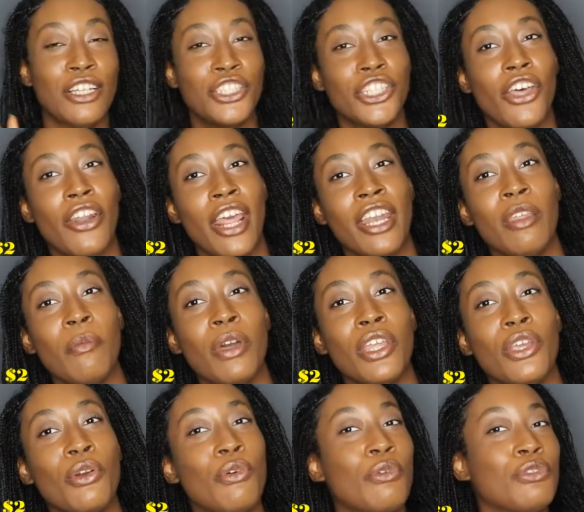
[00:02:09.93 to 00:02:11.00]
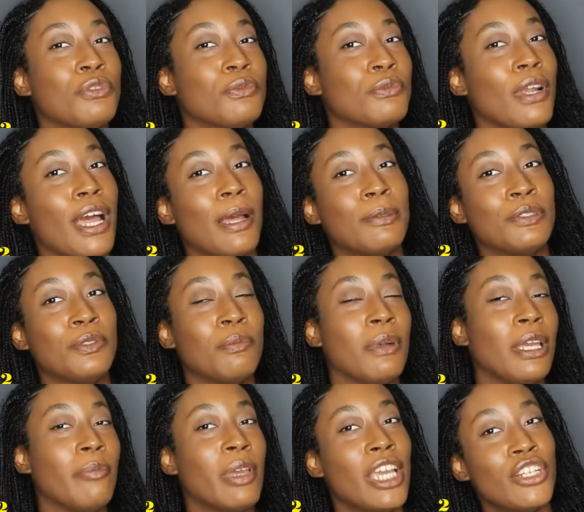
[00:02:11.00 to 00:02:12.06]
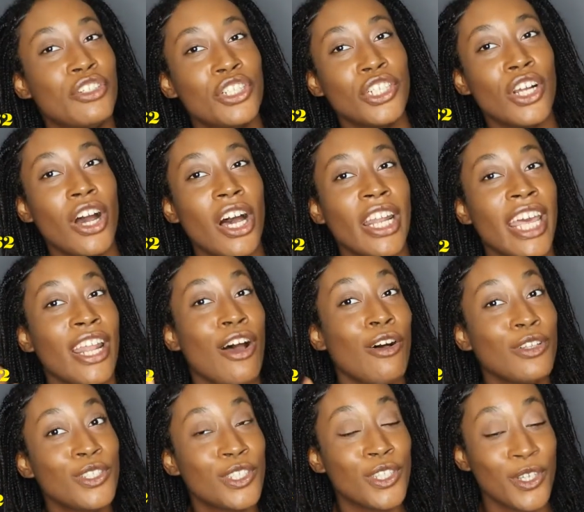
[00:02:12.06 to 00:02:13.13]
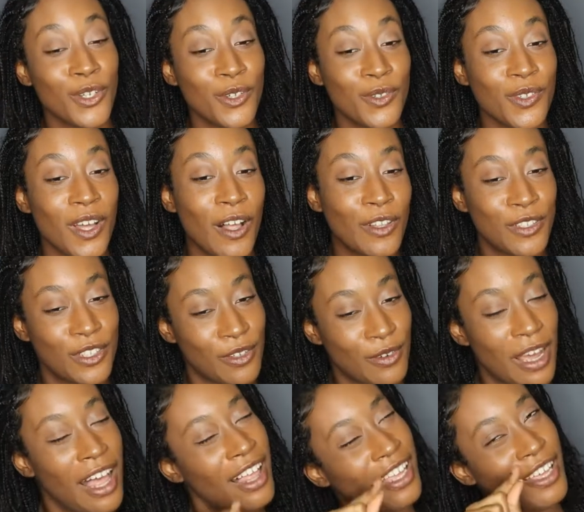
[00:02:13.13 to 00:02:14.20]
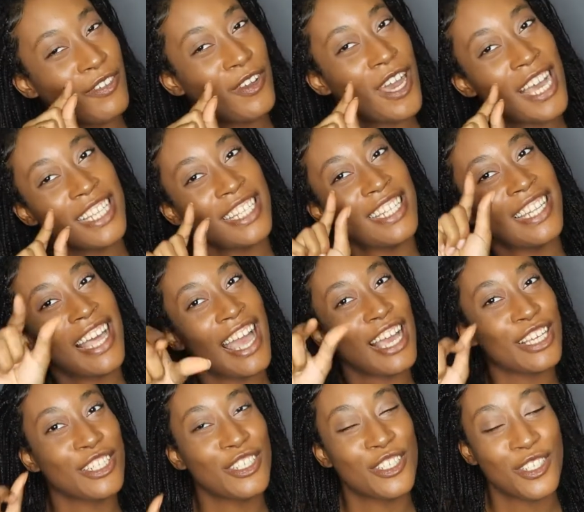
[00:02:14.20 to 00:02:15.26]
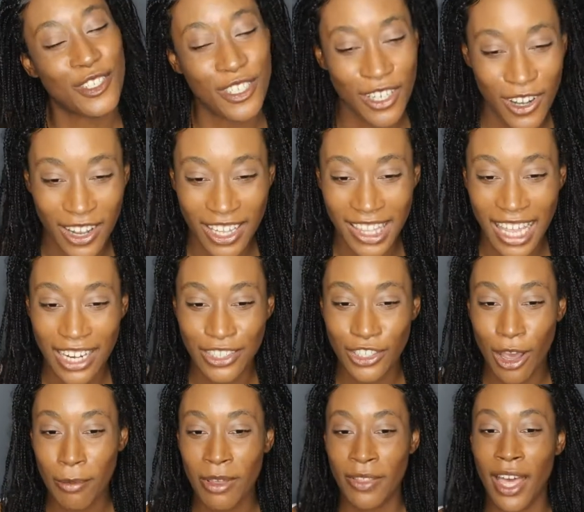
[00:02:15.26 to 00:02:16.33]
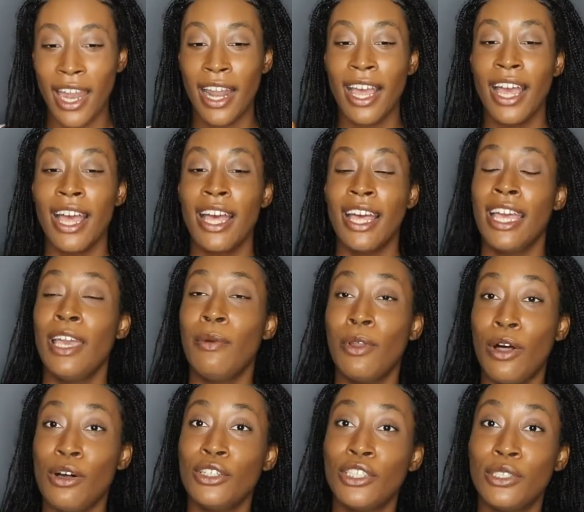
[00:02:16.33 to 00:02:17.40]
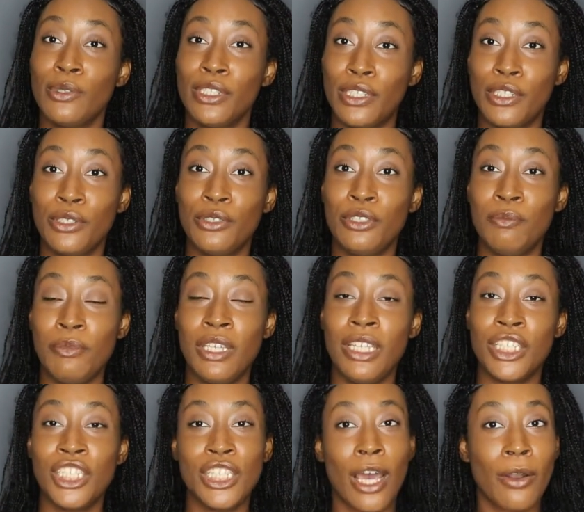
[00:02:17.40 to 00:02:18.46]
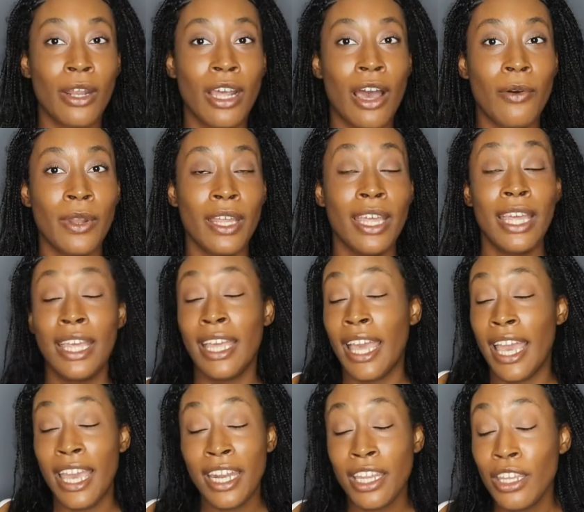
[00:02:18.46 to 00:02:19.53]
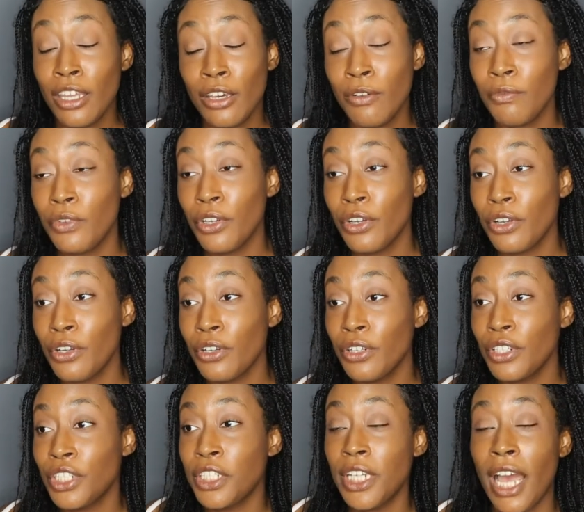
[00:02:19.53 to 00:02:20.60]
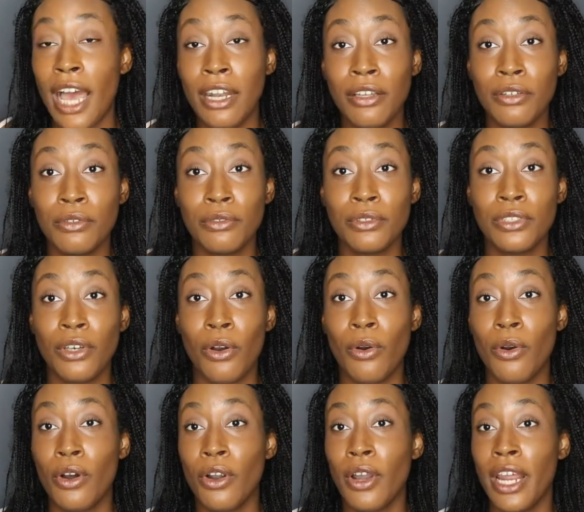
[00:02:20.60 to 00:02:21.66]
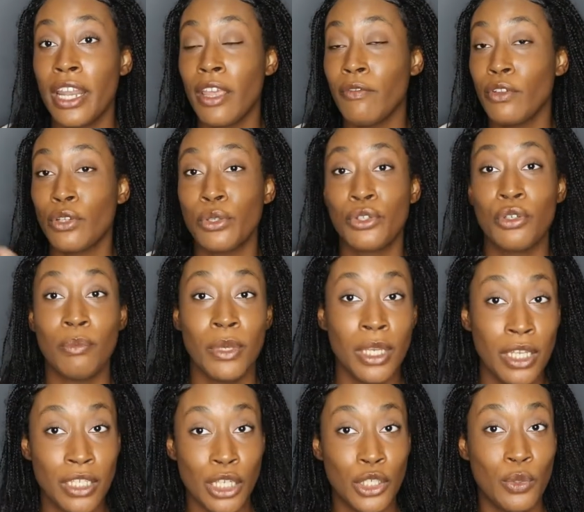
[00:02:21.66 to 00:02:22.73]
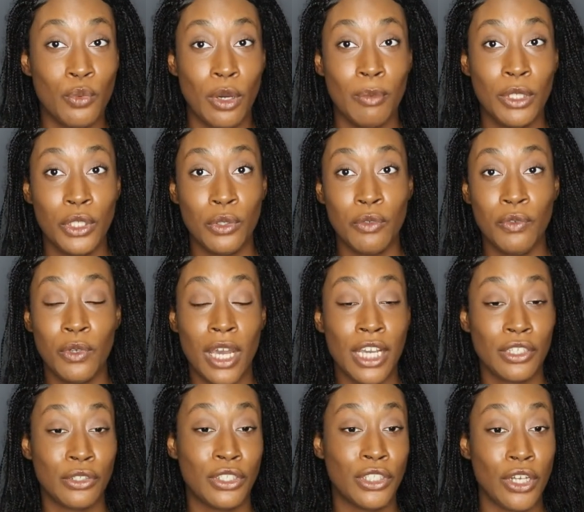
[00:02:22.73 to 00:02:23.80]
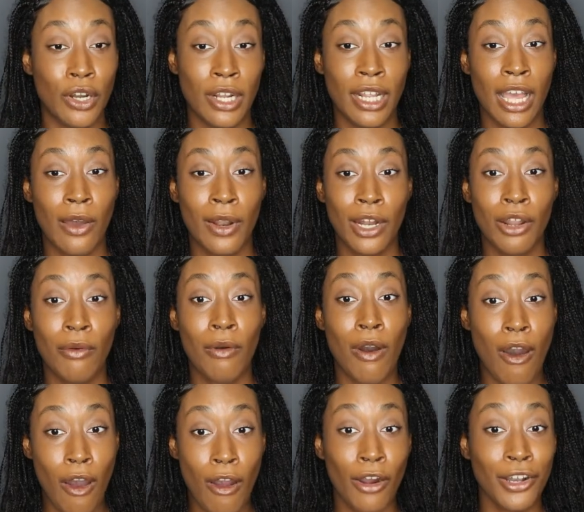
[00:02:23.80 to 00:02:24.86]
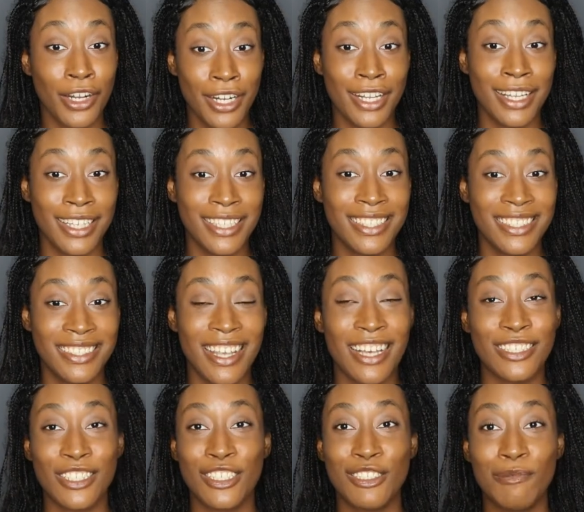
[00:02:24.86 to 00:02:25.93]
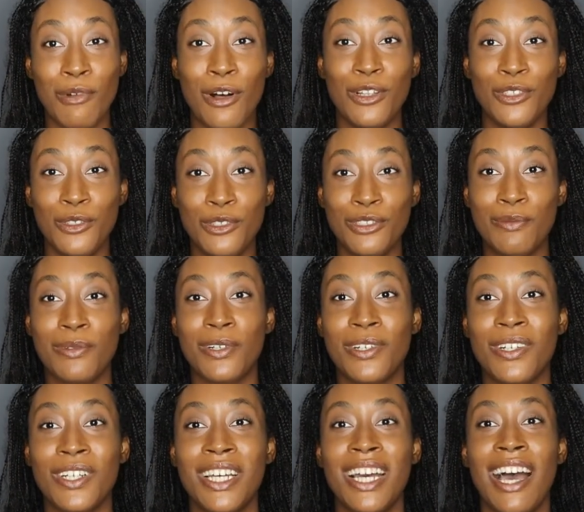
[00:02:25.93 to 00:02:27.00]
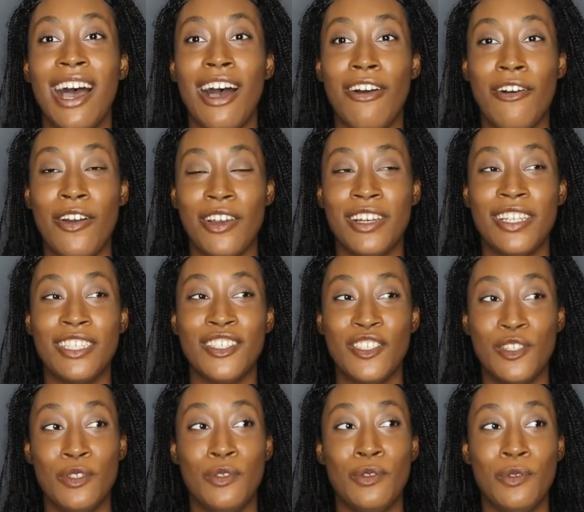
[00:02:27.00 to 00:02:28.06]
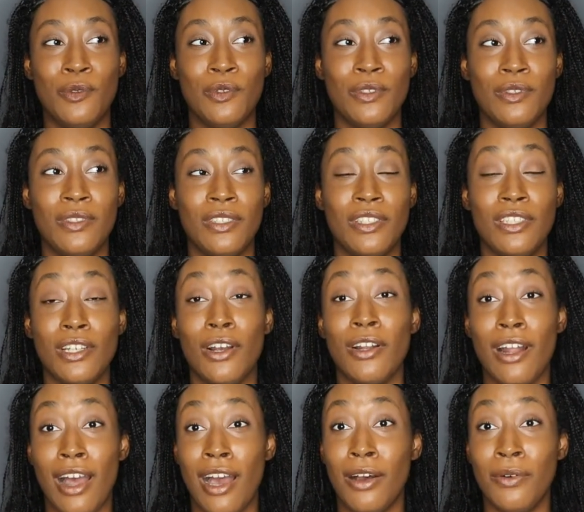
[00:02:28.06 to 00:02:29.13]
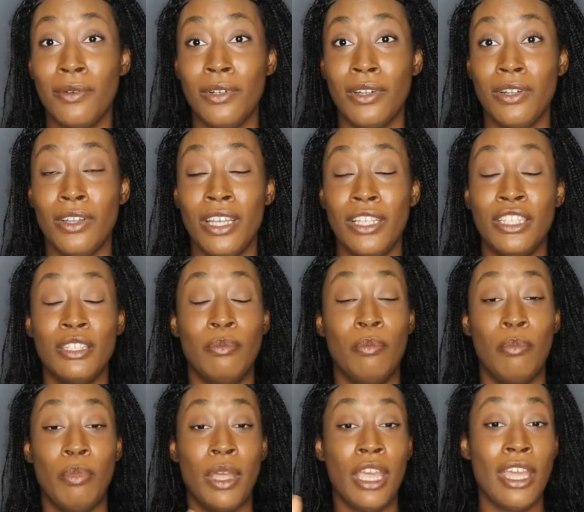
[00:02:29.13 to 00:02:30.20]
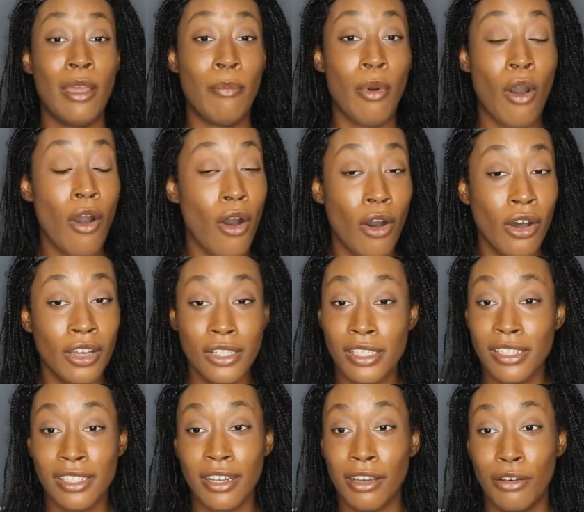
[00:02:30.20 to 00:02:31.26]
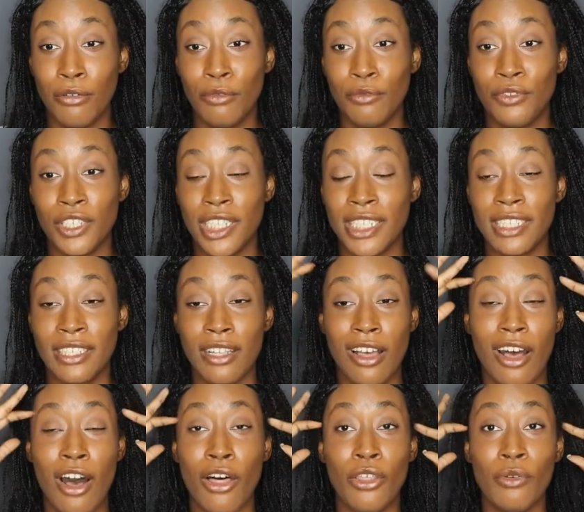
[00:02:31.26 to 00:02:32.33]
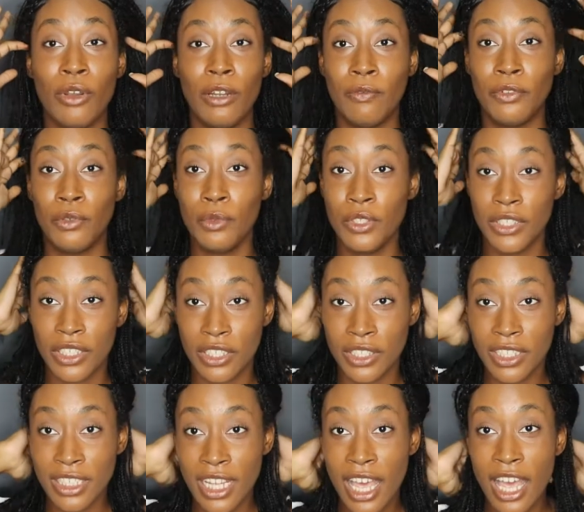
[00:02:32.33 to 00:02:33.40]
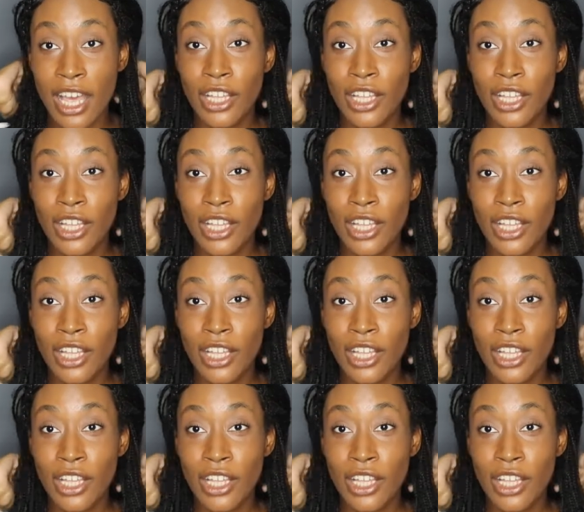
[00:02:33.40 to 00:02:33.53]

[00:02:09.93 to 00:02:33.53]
Shout out anybody who subscribes to my Patreon. And also, I'll give you guys a little extra on that. On top of that, it would also include me shouting out any of your channels or any of your social medias that you want me to. If you guys are starting out, I know how hard it is as a small YouTuber, how hard it is to start out in this big pond of just other influencers.